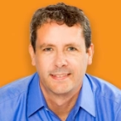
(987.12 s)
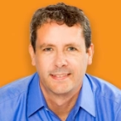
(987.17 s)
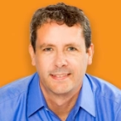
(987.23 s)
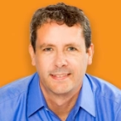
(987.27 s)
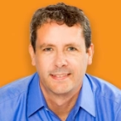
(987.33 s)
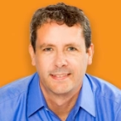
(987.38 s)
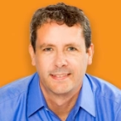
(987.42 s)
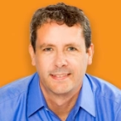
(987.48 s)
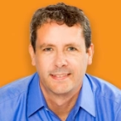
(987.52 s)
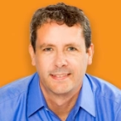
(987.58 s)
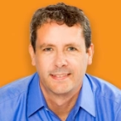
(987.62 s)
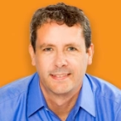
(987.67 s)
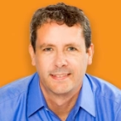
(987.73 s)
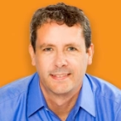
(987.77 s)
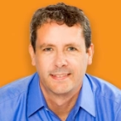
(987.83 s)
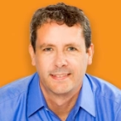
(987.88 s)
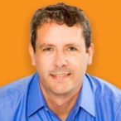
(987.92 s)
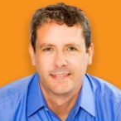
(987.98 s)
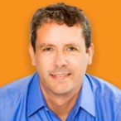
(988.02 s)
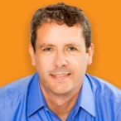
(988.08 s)

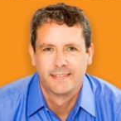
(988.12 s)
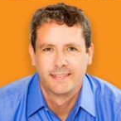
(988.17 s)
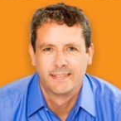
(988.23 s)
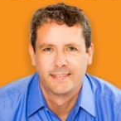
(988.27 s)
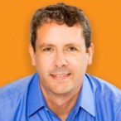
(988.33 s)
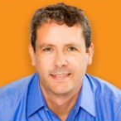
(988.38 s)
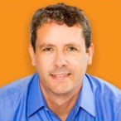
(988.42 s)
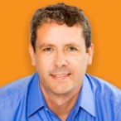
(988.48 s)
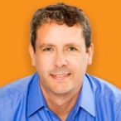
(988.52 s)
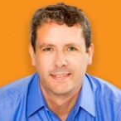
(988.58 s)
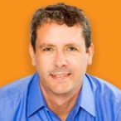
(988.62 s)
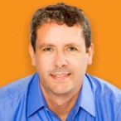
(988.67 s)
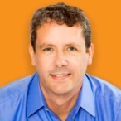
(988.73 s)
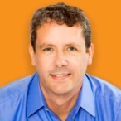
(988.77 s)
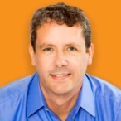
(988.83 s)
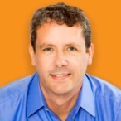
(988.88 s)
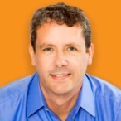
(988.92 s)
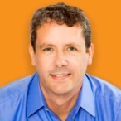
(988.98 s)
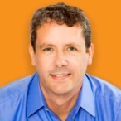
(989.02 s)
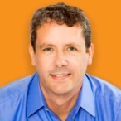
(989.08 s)

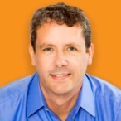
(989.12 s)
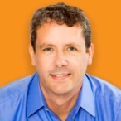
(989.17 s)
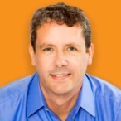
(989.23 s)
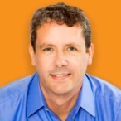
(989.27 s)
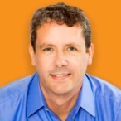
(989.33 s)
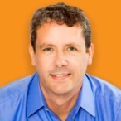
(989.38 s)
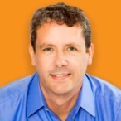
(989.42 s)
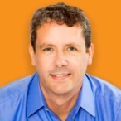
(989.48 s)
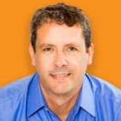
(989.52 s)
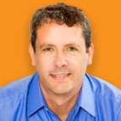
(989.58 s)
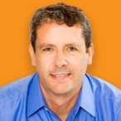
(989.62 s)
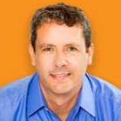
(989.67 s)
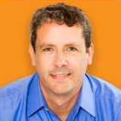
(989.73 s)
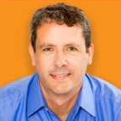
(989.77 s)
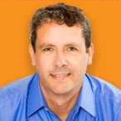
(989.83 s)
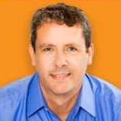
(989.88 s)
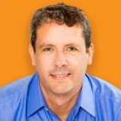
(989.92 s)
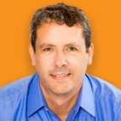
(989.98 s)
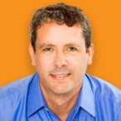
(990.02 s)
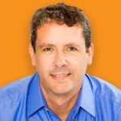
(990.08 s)

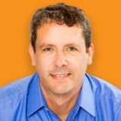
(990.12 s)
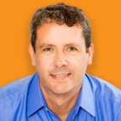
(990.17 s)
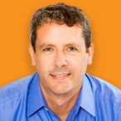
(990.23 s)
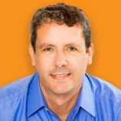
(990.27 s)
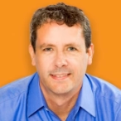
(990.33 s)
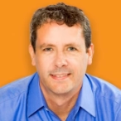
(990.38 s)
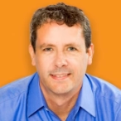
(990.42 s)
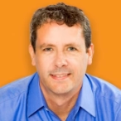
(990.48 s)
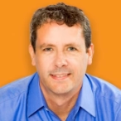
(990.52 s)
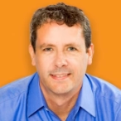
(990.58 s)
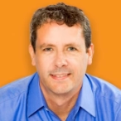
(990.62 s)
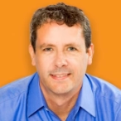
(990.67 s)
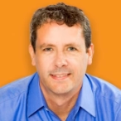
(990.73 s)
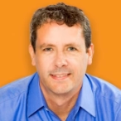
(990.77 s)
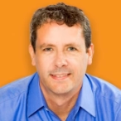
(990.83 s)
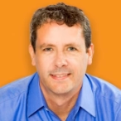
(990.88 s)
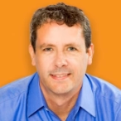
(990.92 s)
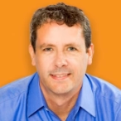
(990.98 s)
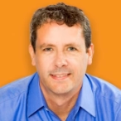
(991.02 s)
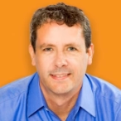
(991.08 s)

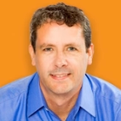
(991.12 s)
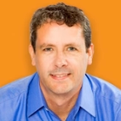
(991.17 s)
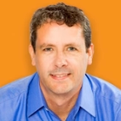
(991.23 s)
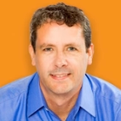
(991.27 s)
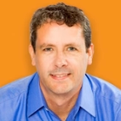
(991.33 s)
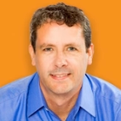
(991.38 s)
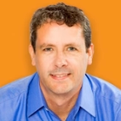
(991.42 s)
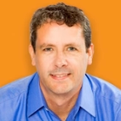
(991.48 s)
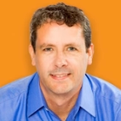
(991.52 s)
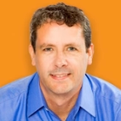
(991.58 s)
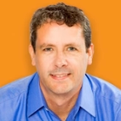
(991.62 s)
(no lip movement)